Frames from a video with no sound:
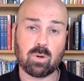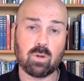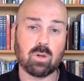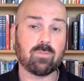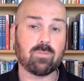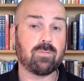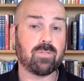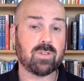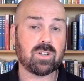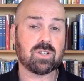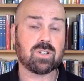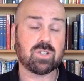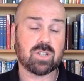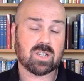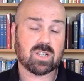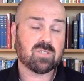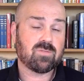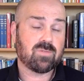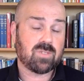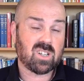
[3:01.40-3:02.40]
who have
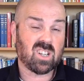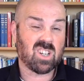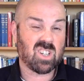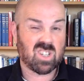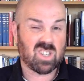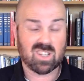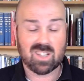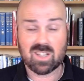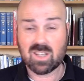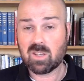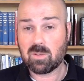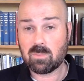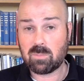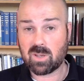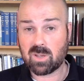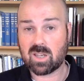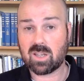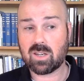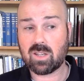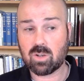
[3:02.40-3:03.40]
just finished
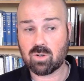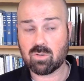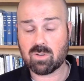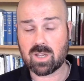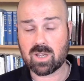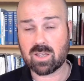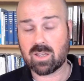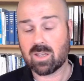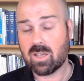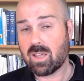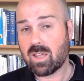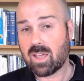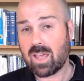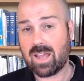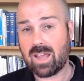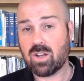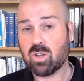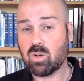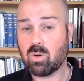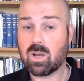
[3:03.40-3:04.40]
beginning Greek
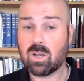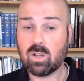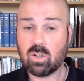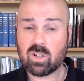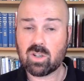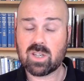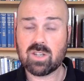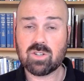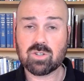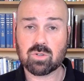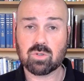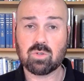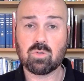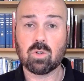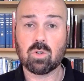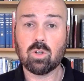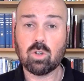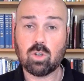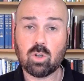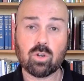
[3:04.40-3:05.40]
and who are looking to
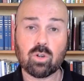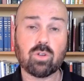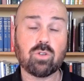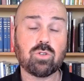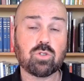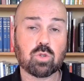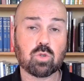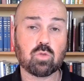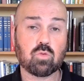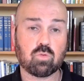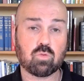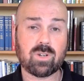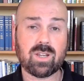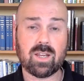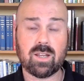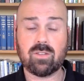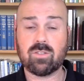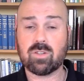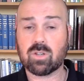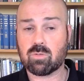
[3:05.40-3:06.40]
learn to
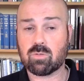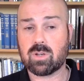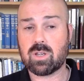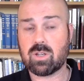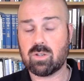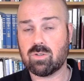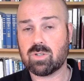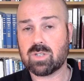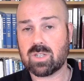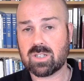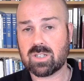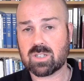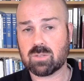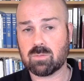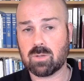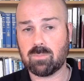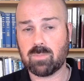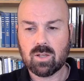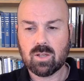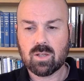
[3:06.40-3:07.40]
read the Greek New
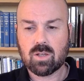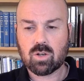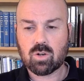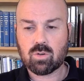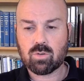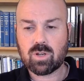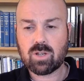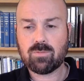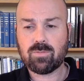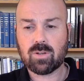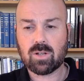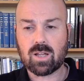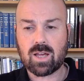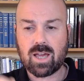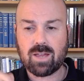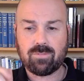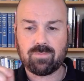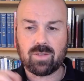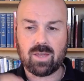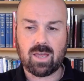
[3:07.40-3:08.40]
Testament. Greek for
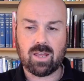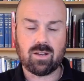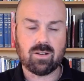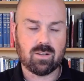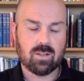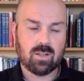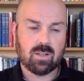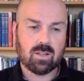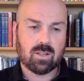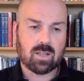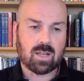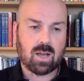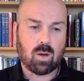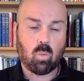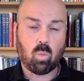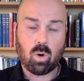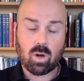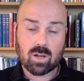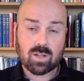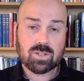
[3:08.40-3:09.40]
Life and
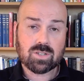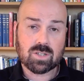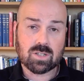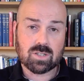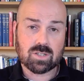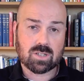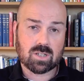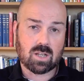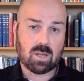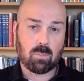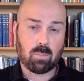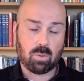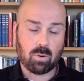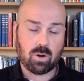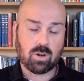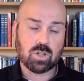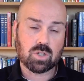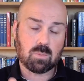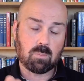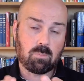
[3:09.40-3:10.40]
Wallace's
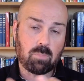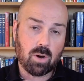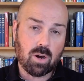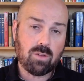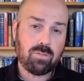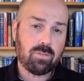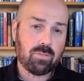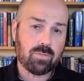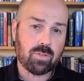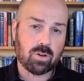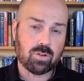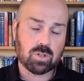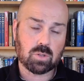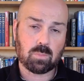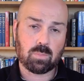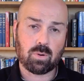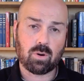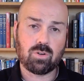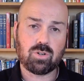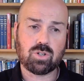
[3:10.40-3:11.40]
approach, both of those
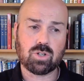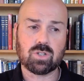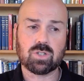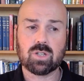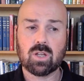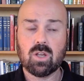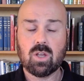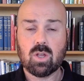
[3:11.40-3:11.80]
approaches